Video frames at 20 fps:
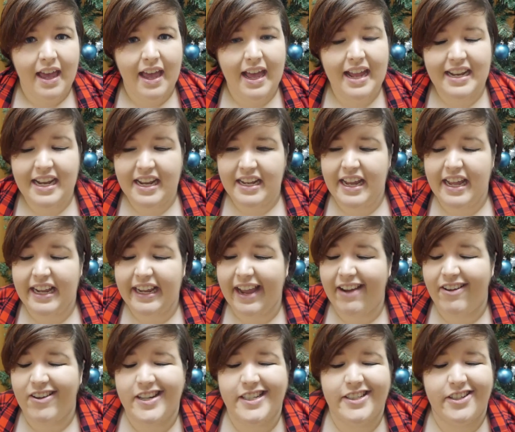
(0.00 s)
And then that
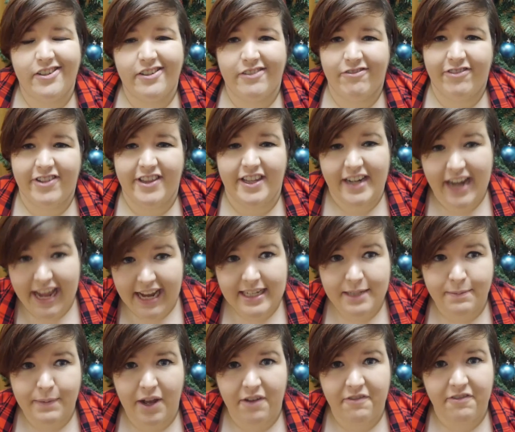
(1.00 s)
carries on for the
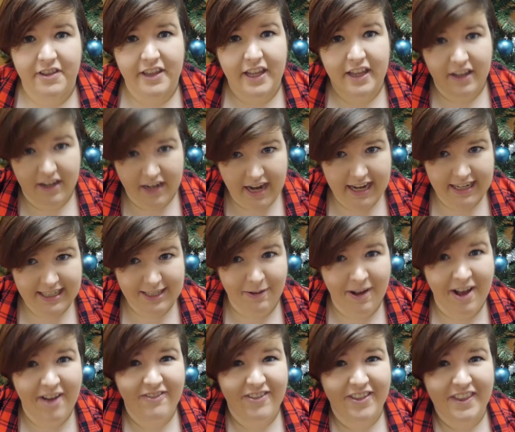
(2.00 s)
next month, and then the next
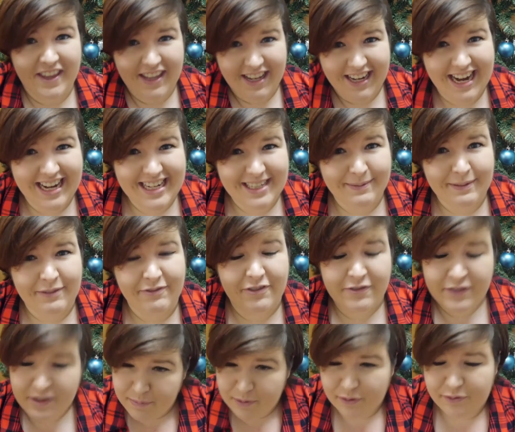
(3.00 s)
month, and then the next month,
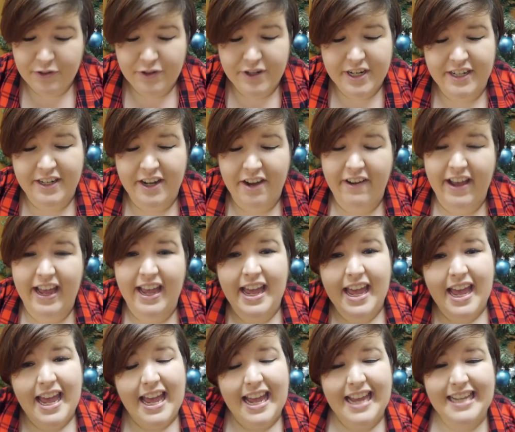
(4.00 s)
and before you know it,
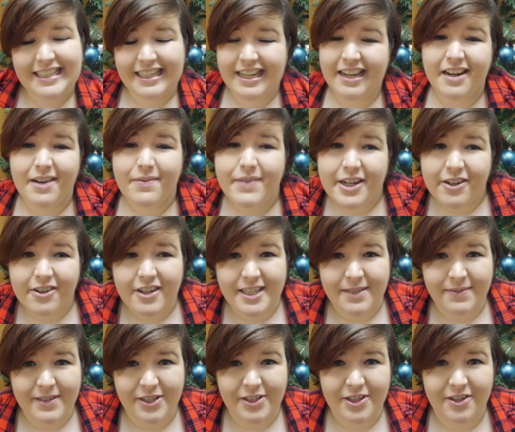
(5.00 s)
it's gonna be
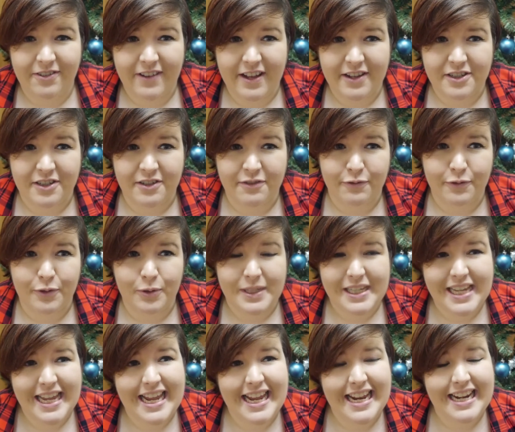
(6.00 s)
Christmas
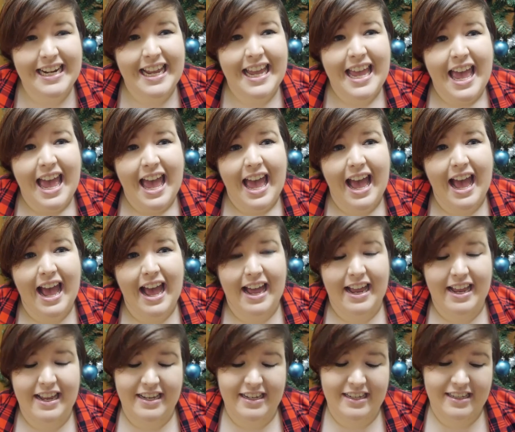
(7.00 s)
2014,
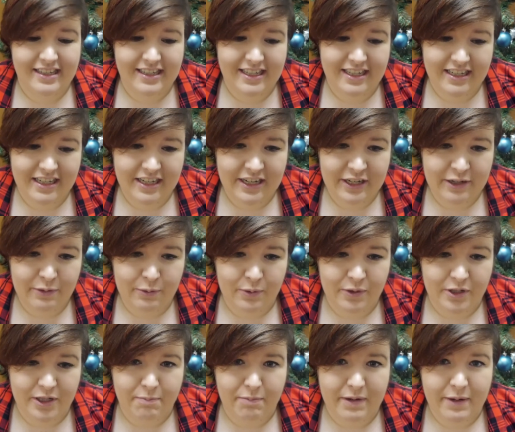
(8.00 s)
and you will
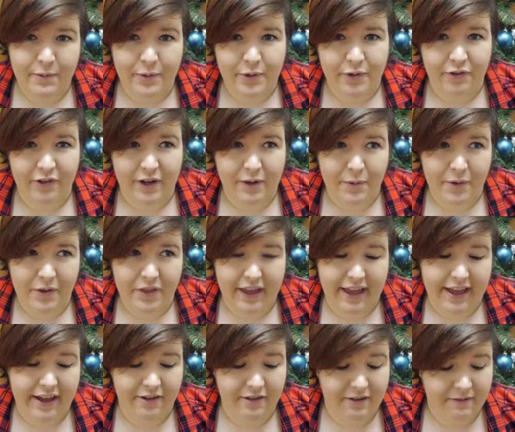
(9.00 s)
just be wondering what the
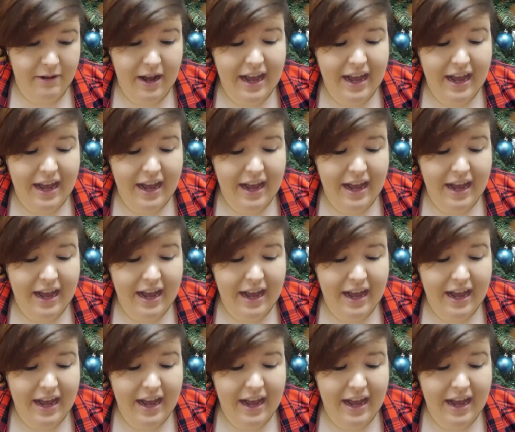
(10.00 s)
hell.